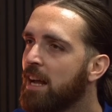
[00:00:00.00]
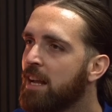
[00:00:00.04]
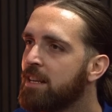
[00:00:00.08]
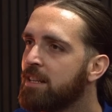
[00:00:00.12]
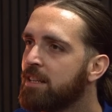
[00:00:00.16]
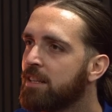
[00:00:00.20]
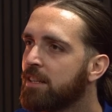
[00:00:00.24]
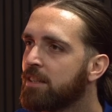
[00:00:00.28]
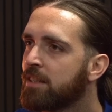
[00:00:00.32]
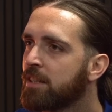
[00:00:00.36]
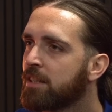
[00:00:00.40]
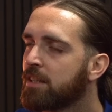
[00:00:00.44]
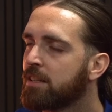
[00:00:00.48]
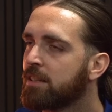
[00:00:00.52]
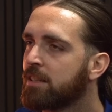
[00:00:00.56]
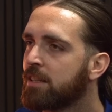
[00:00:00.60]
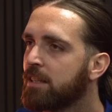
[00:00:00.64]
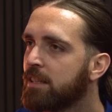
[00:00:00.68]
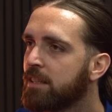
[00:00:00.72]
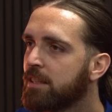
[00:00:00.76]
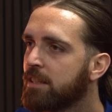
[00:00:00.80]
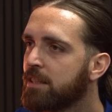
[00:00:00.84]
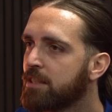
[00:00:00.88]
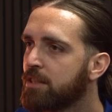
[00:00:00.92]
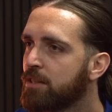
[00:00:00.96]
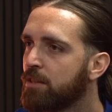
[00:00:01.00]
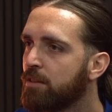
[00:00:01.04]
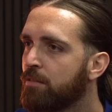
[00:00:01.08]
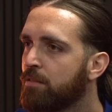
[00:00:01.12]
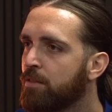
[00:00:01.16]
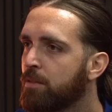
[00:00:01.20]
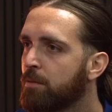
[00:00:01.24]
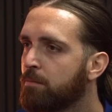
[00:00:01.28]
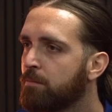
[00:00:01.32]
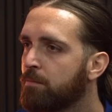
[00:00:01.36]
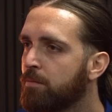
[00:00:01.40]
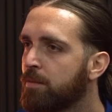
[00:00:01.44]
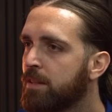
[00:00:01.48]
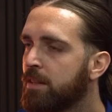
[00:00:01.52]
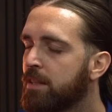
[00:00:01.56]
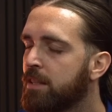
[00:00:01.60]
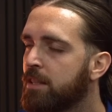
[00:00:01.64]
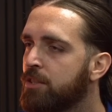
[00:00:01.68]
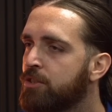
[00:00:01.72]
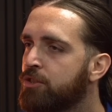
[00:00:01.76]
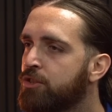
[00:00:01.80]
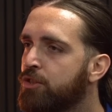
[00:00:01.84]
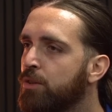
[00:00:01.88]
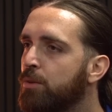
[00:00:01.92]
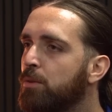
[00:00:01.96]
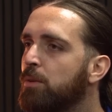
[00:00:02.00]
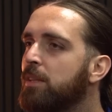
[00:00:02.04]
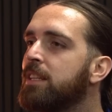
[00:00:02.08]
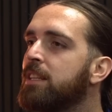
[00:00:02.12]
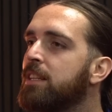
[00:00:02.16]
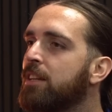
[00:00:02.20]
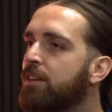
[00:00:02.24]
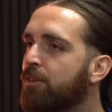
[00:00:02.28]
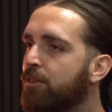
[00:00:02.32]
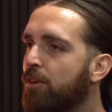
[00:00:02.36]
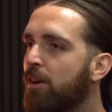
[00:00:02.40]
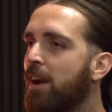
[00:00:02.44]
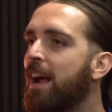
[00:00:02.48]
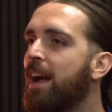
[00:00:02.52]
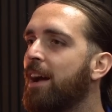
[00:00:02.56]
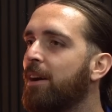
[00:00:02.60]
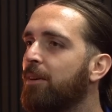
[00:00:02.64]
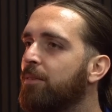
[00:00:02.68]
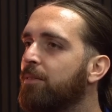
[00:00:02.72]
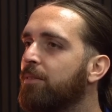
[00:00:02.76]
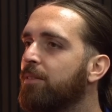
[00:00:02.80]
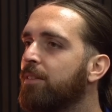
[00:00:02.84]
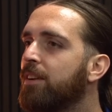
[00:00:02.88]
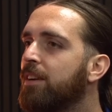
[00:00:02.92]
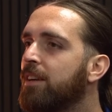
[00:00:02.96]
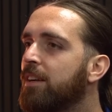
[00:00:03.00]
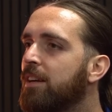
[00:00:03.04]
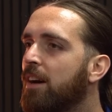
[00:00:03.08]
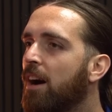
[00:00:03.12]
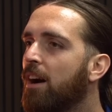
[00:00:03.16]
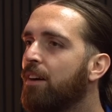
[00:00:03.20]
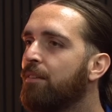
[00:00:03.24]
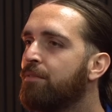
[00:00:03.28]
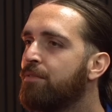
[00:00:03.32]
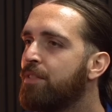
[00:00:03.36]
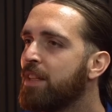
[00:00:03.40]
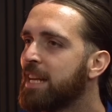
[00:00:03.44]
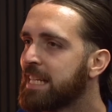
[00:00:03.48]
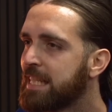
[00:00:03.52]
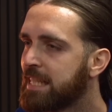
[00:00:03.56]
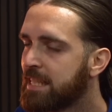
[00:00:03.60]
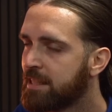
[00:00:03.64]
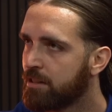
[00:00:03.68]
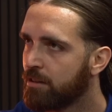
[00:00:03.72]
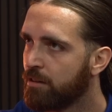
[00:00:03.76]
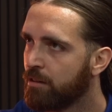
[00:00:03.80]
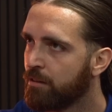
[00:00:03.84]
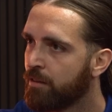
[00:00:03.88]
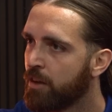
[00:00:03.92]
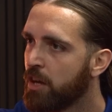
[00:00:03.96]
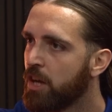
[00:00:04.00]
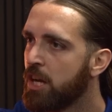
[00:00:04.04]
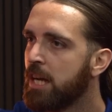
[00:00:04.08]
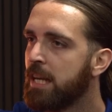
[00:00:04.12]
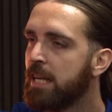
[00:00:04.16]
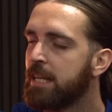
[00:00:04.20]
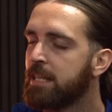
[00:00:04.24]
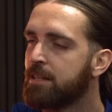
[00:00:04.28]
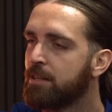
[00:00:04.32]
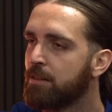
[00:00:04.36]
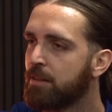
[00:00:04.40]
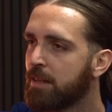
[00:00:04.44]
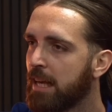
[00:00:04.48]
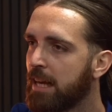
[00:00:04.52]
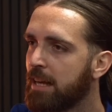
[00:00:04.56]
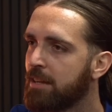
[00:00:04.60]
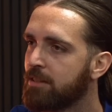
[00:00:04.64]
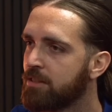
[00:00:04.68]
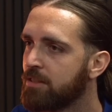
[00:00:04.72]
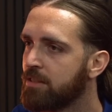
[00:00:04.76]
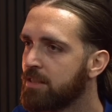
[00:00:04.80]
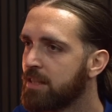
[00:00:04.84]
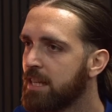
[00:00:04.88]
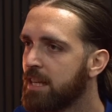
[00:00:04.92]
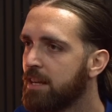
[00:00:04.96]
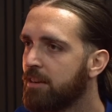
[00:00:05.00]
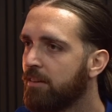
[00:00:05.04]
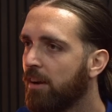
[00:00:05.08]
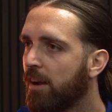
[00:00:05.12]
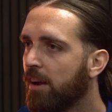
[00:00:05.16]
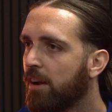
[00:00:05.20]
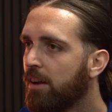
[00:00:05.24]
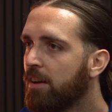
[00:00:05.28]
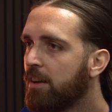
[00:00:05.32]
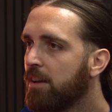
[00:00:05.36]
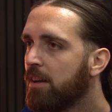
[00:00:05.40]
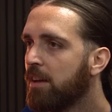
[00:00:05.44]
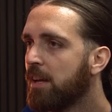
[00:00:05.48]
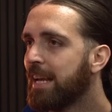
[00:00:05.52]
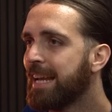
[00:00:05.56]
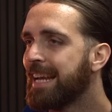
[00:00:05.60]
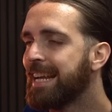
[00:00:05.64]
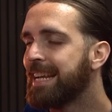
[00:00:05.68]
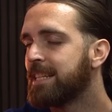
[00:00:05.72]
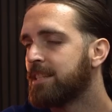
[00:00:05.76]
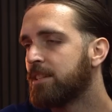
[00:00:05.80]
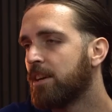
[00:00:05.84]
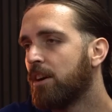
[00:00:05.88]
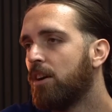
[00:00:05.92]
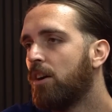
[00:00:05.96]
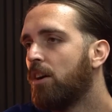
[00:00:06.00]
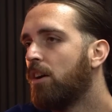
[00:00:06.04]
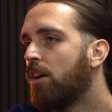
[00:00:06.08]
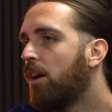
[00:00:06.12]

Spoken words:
And the sort of the jewel in the crown of this sort of early 2000s era is,